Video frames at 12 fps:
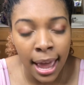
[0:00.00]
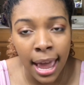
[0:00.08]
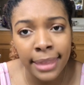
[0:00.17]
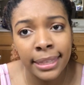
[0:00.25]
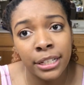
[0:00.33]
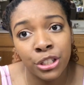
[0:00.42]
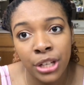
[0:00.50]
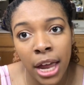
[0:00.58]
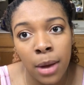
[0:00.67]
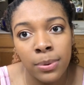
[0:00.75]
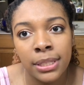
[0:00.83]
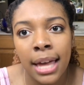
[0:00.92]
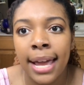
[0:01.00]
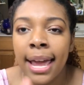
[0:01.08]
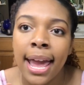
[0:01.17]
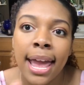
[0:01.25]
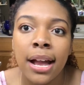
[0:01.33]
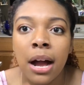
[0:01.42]
And then Jay was like,
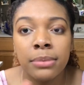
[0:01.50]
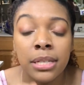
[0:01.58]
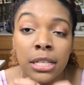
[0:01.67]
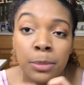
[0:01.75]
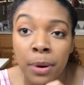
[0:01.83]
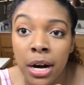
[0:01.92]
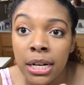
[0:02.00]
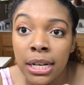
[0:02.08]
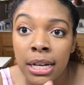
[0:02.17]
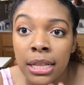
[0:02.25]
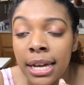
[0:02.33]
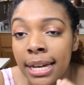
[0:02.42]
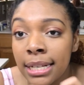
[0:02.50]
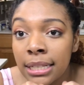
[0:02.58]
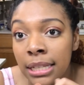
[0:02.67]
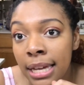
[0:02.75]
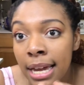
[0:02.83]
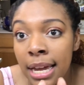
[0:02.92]
hey, come to this party, like it's
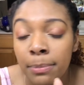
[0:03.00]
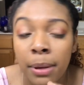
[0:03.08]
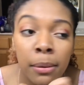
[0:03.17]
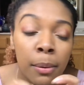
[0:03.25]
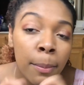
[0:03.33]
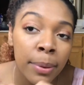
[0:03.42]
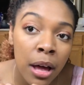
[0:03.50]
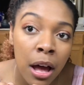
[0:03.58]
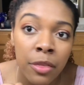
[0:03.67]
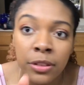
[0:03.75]
lit, blah, blah, blah.